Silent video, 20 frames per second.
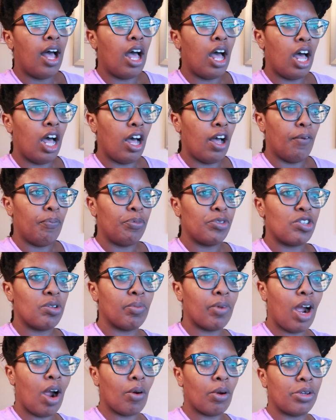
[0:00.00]
um
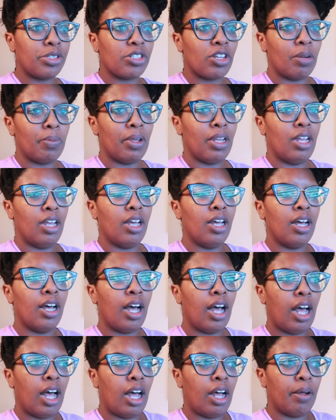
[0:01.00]
tomorrow is gonna be
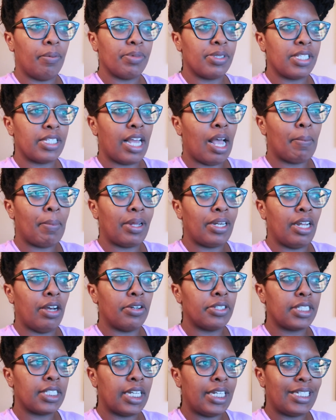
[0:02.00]
um since i got my
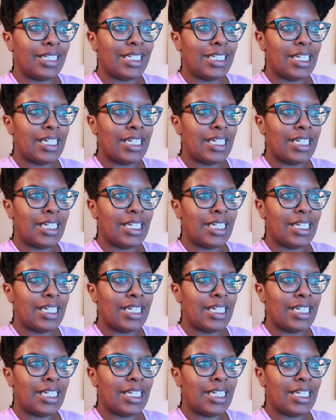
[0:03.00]
nails done